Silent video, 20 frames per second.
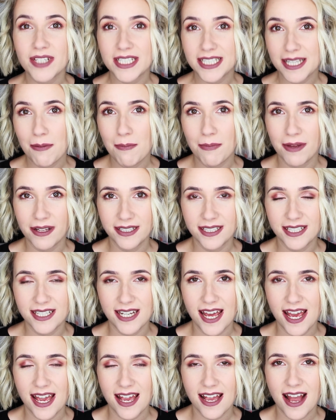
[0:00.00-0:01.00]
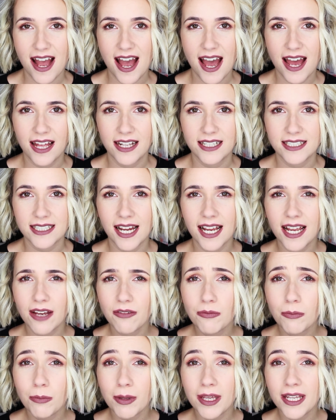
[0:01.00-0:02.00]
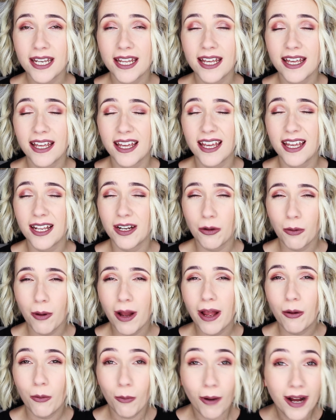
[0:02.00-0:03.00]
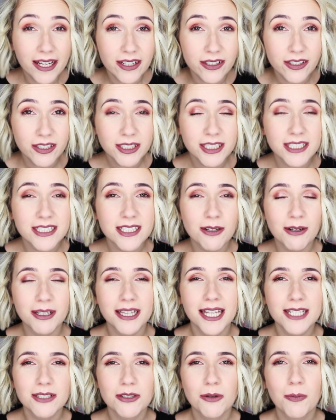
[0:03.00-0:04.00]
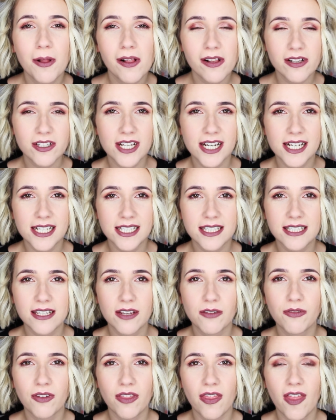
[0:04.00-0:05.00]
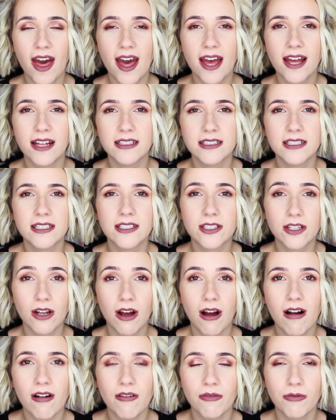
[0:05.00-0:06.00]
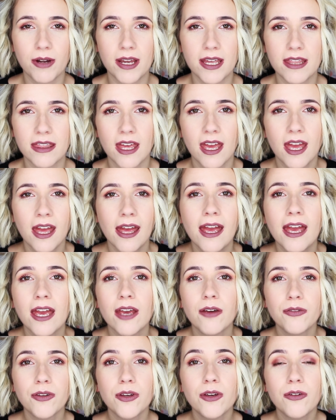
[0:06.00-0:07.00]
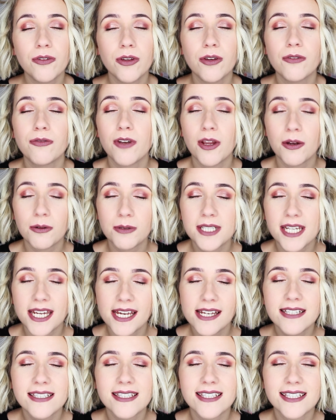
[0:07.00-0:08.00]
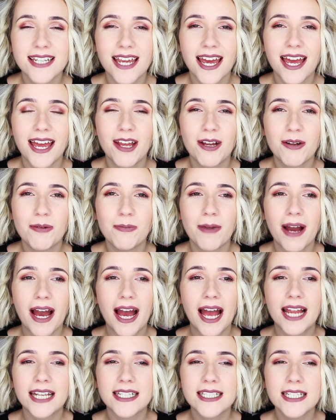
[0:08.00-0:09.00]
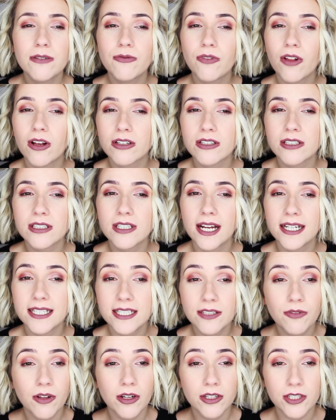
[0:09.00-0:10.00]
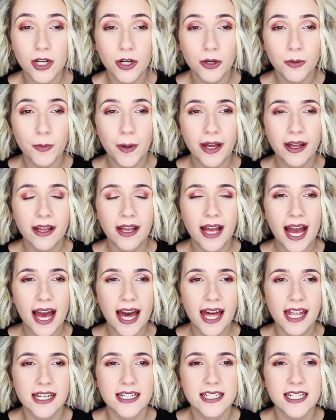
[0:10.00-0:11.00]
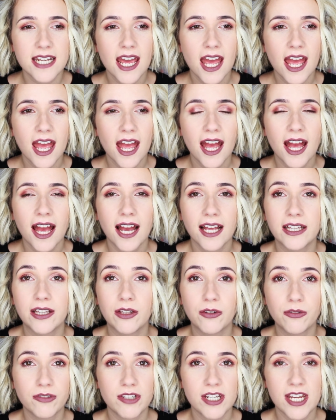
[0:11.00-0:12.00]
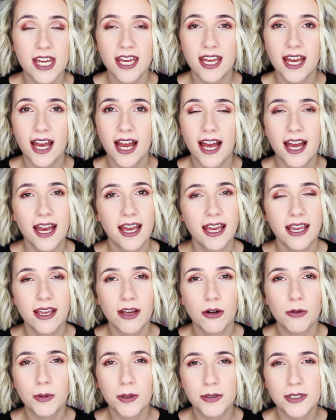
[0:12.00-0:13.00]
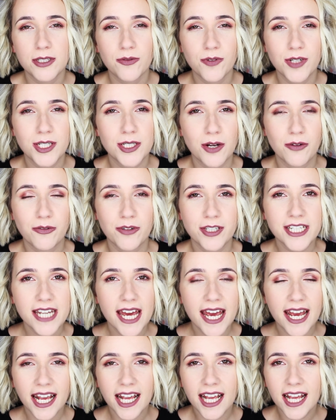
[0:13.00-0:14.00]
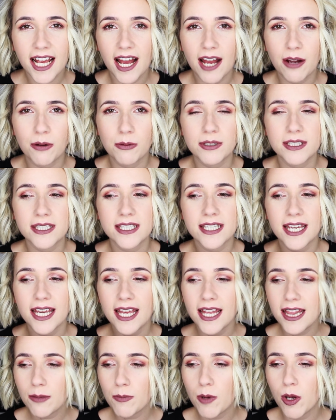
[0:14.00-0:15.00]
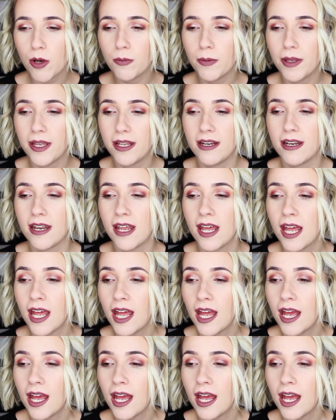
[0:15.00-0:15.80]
of December today and I haven't been here in quite a while, so I'd like to apologise for that to start off with. A few of you have noticed, I did Vlogtober and I loved it. I uploaded a video every day, I was in the moment,